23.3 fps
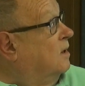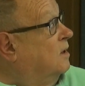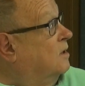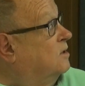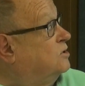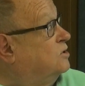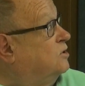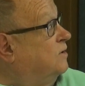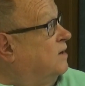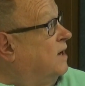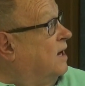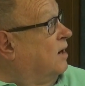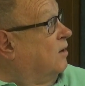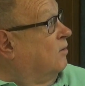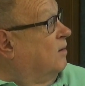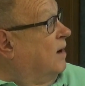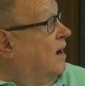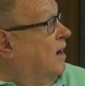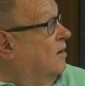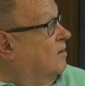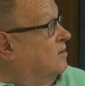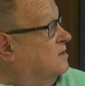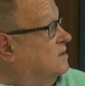You got
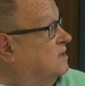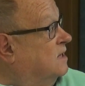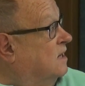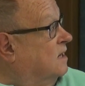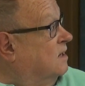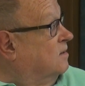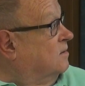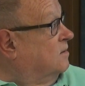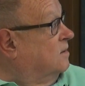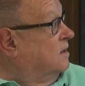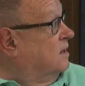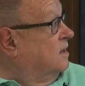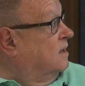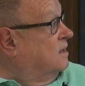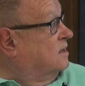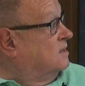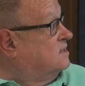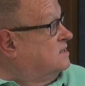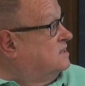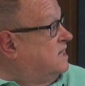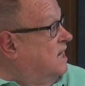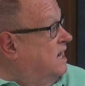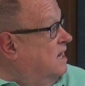around
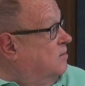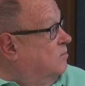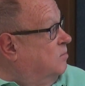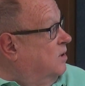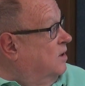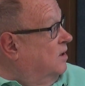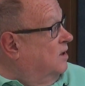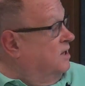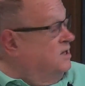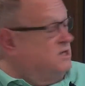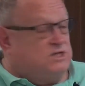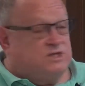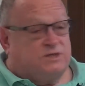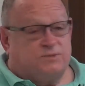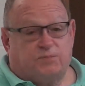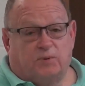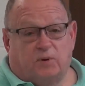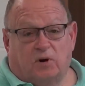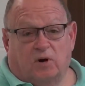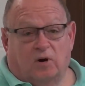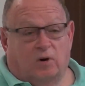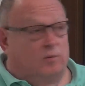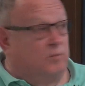10 million
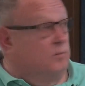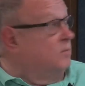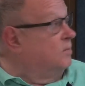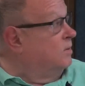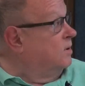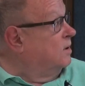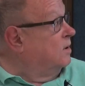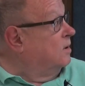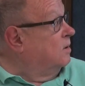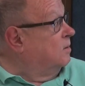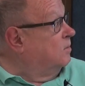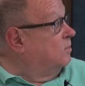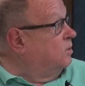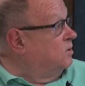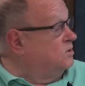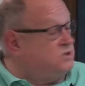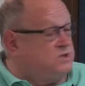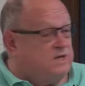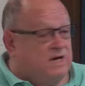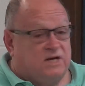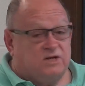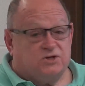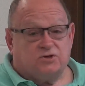sperm
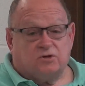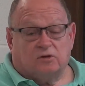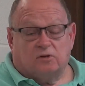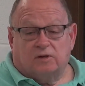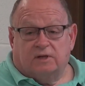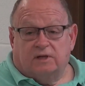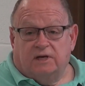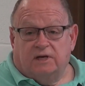potential in